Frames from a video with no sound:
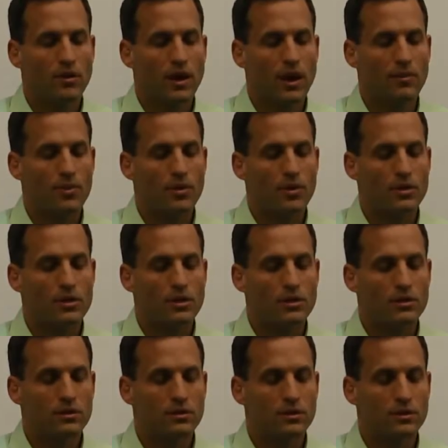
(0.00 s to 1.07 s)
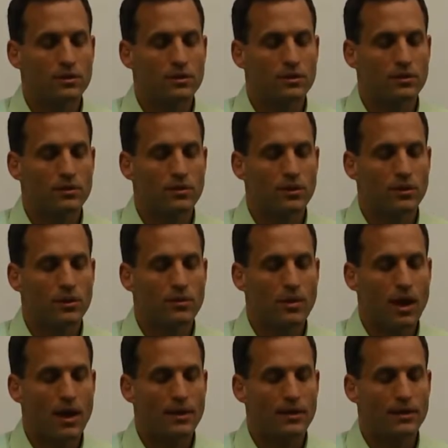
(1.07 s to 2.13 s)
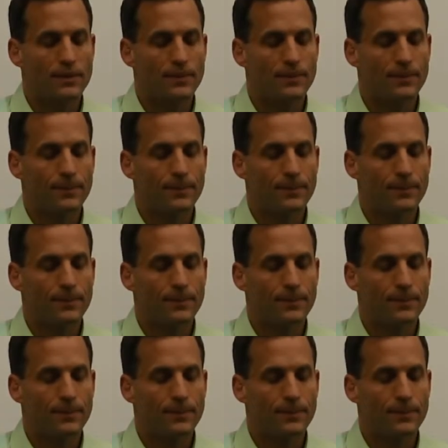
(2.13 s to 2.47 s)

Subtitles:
for that person, for the pet.